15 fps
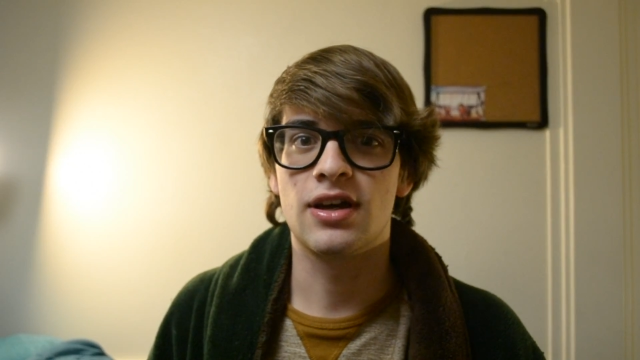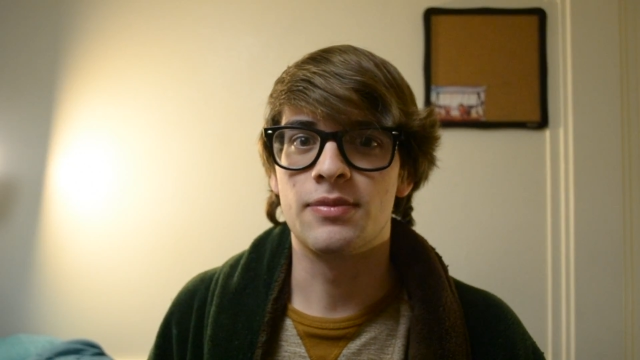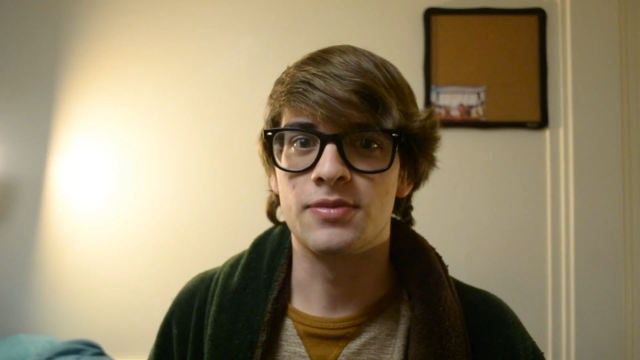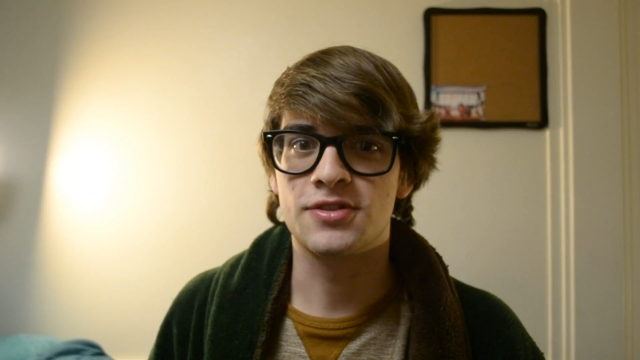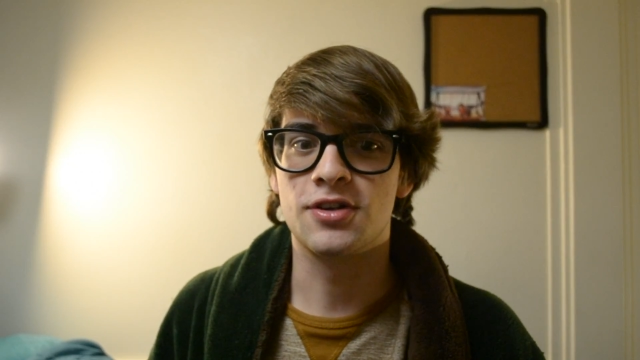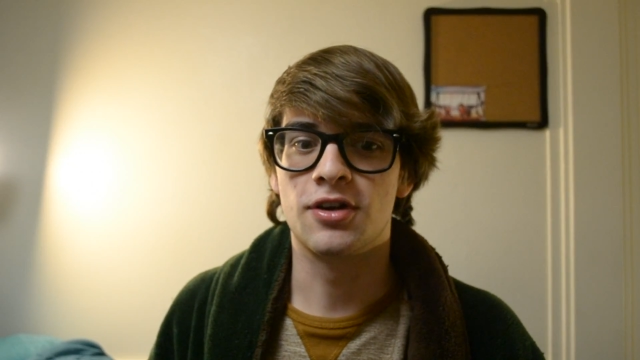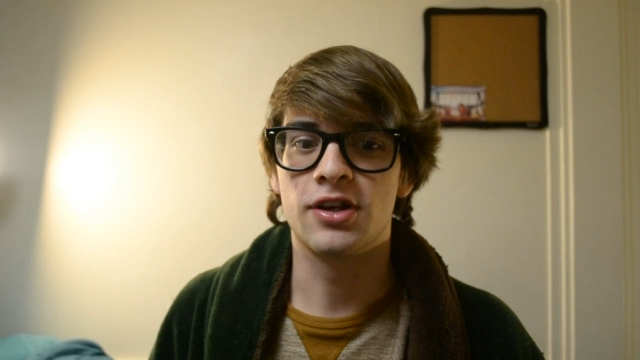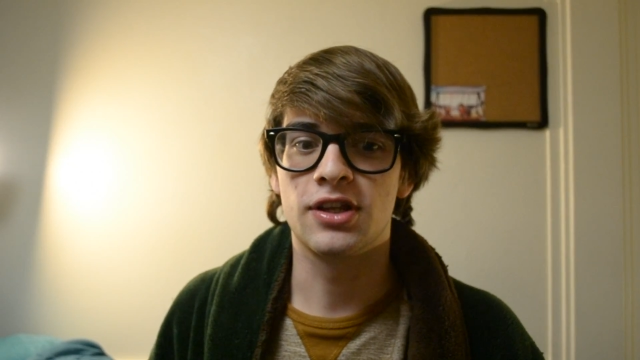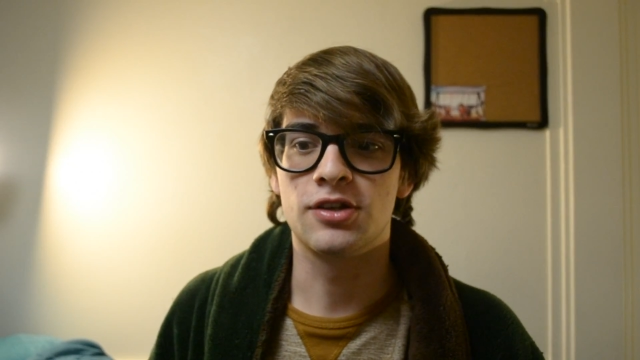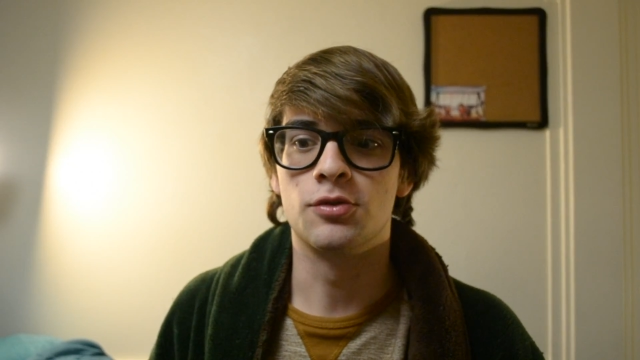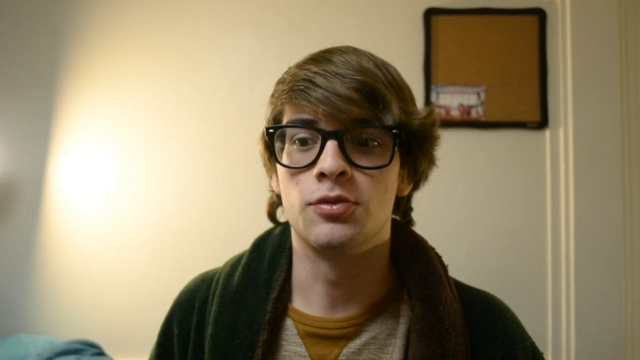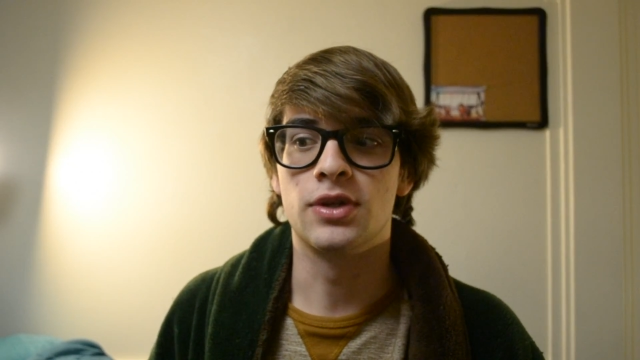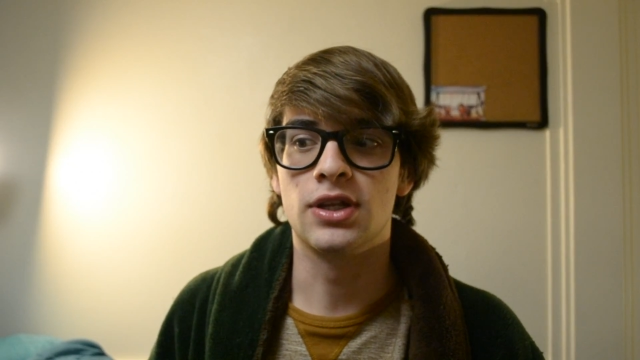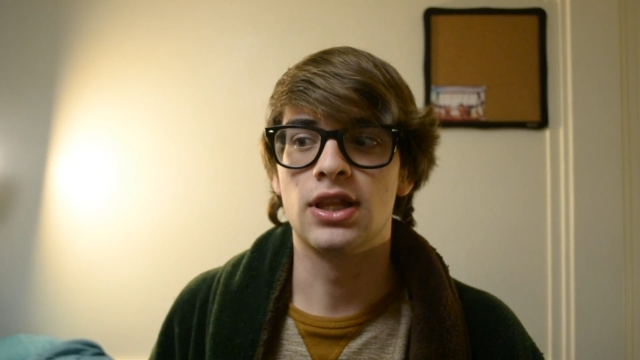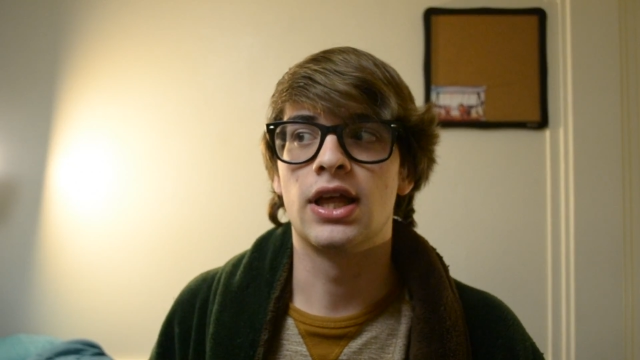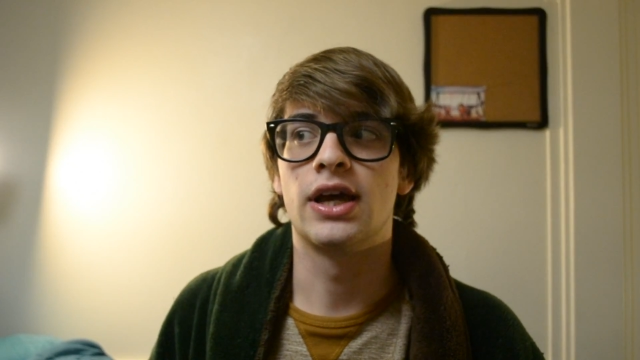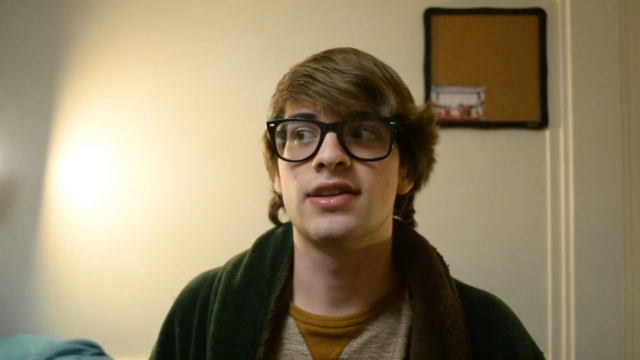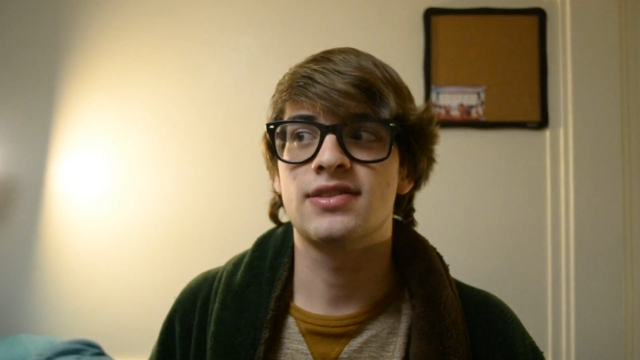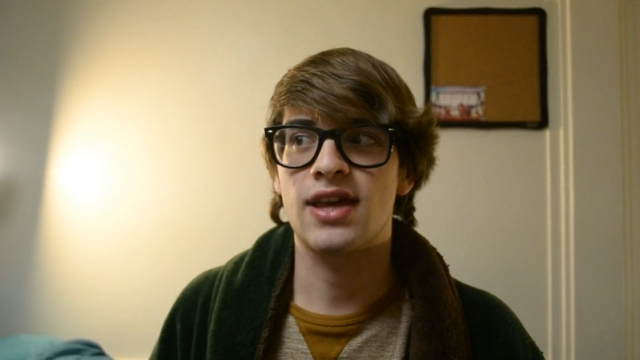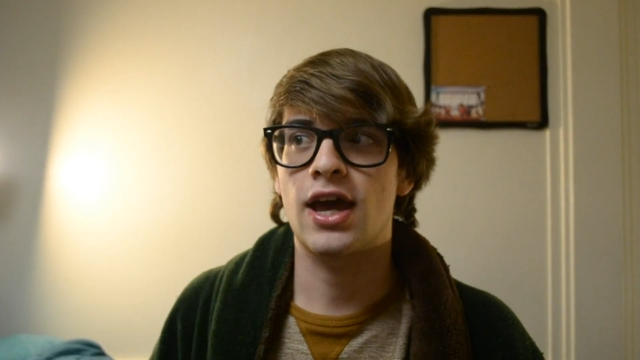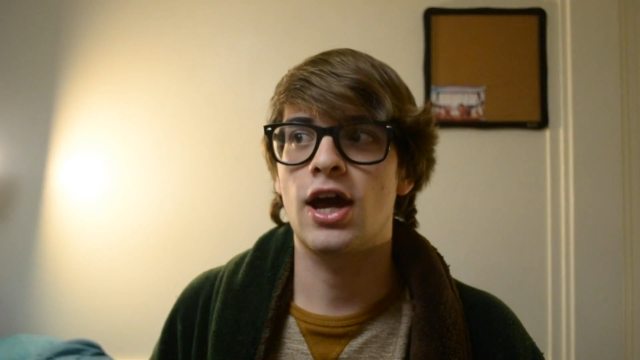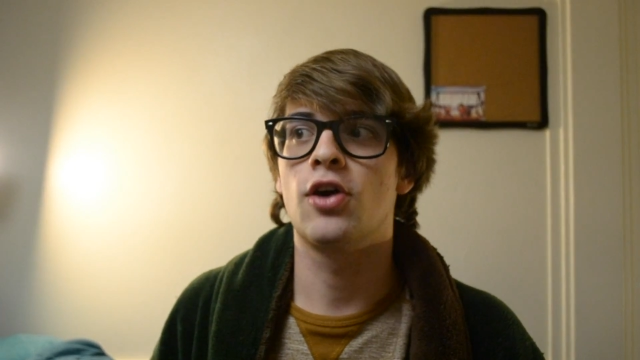I'm starting to
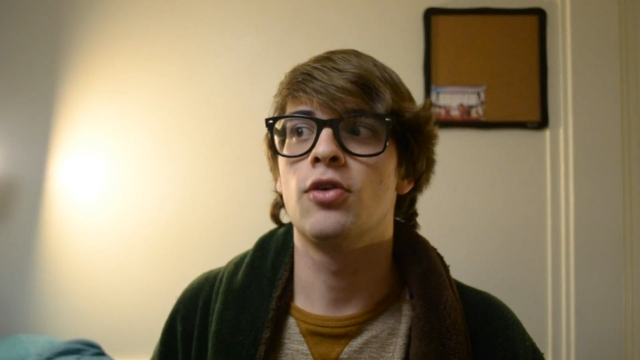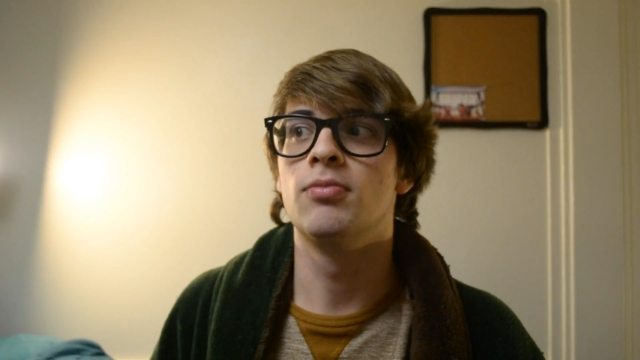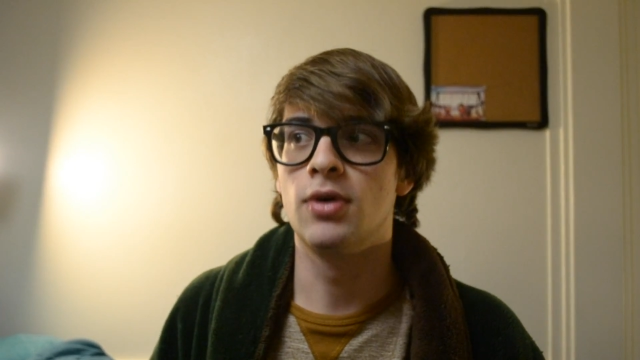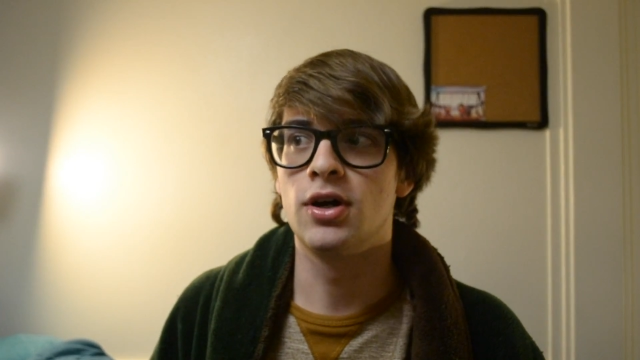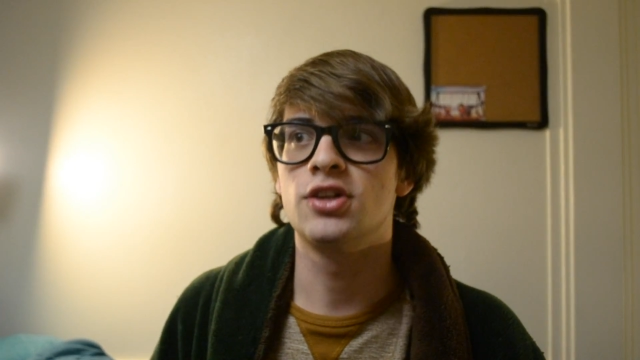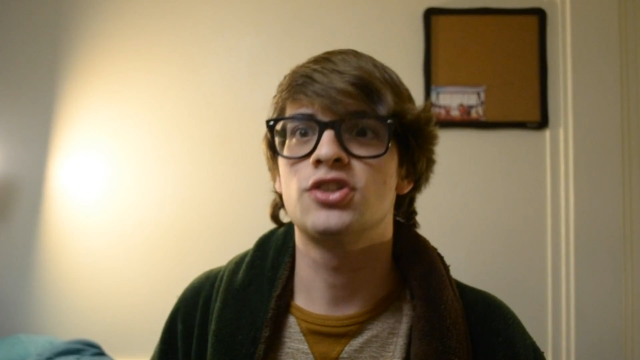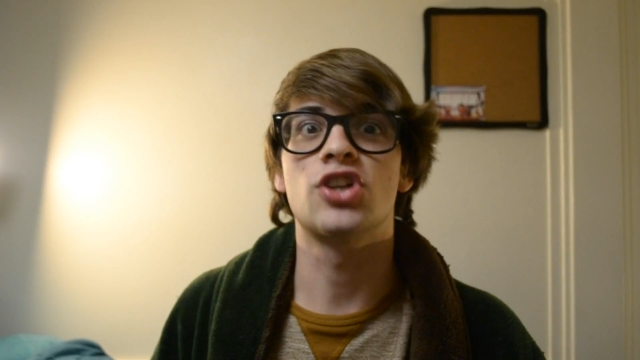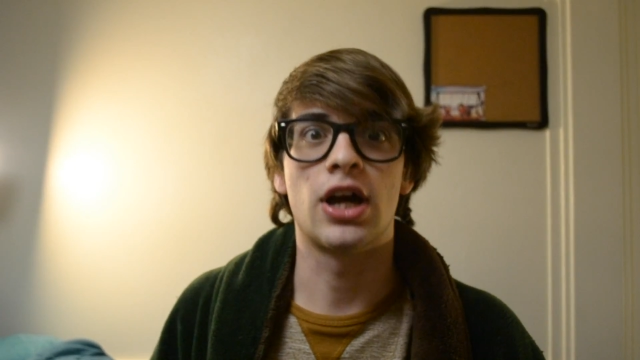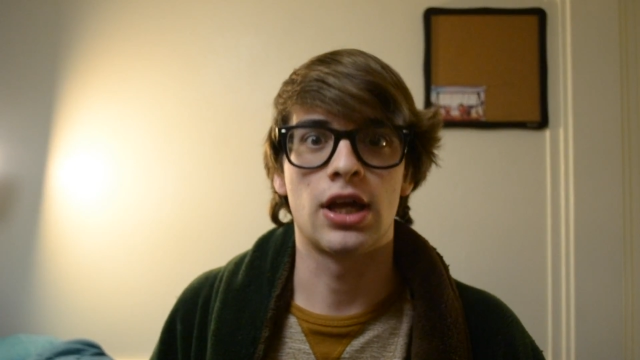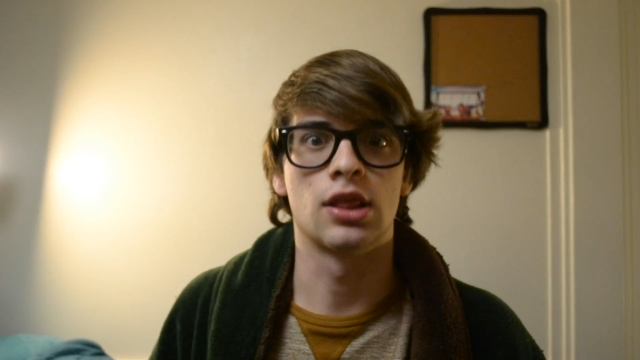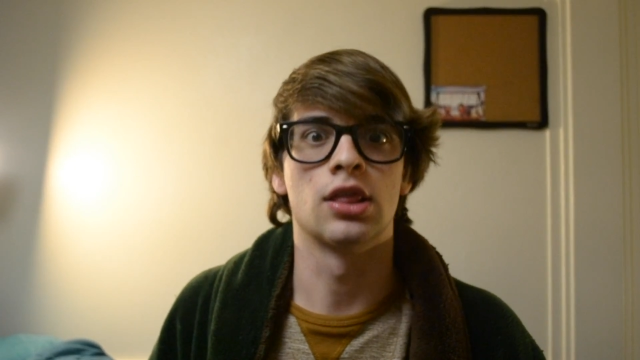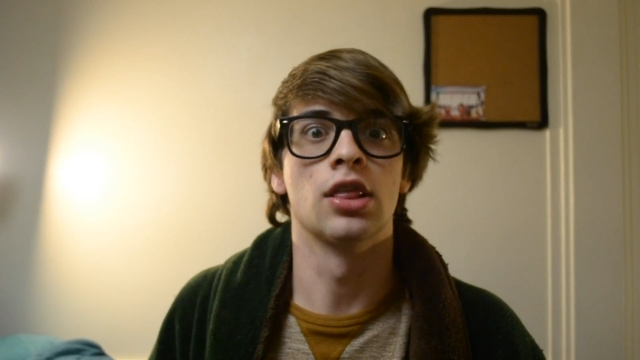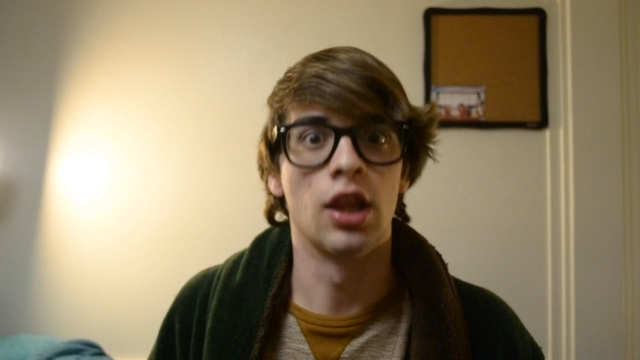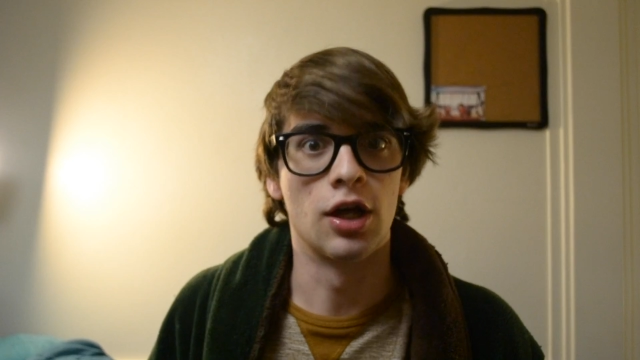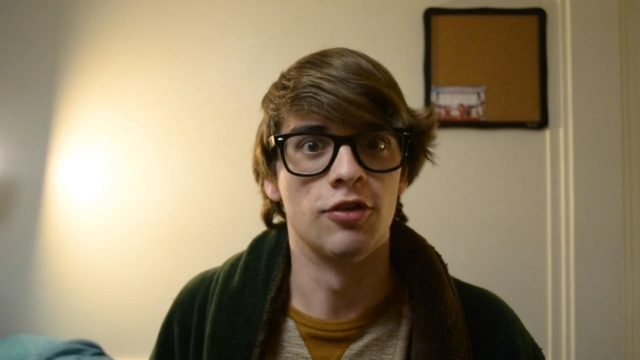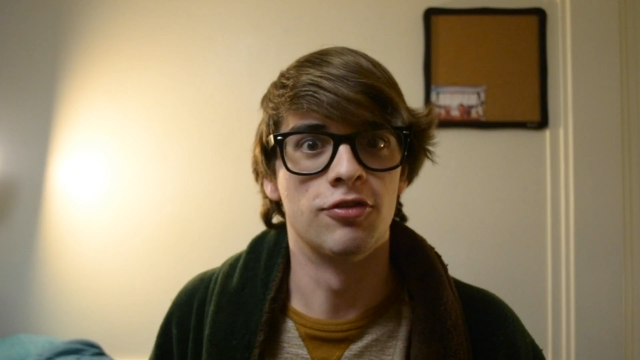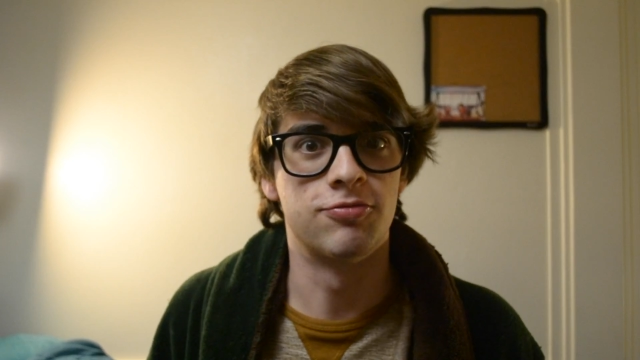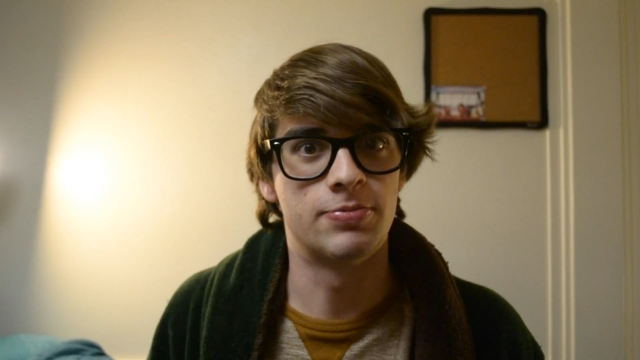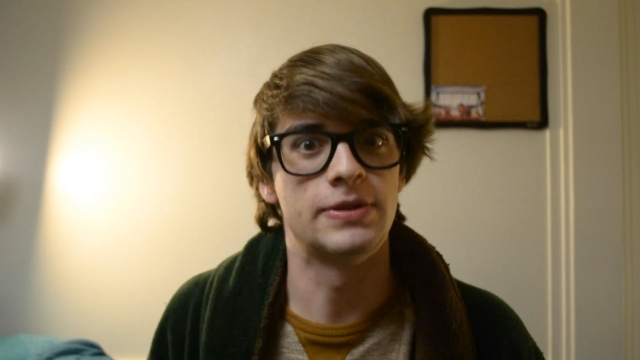realize how much I love